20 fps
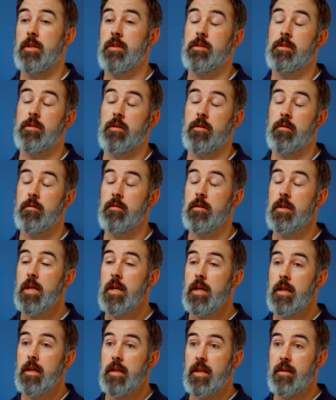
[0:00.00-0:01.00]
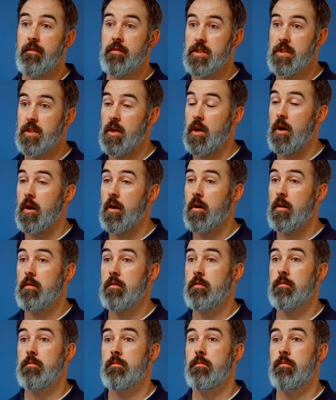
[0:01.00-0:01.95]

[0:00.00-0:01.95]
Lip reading: So give us a call,